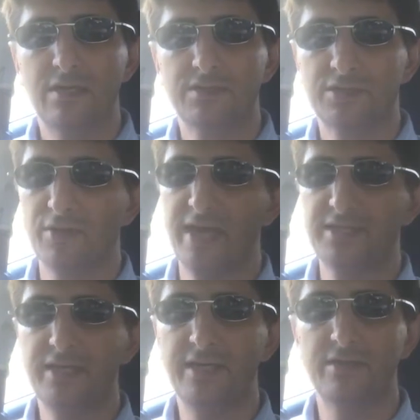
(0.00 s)
So
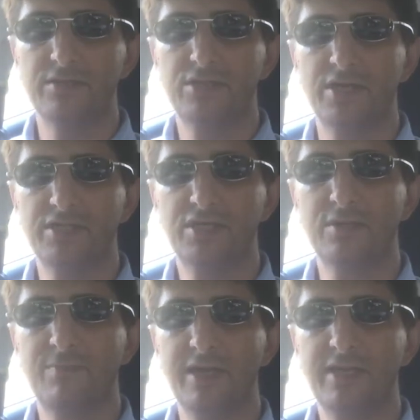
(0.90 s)
that's it, charging
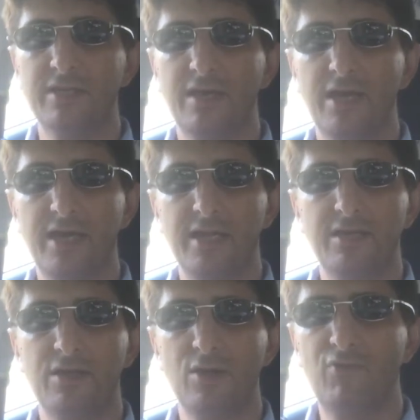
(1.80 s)
complete and no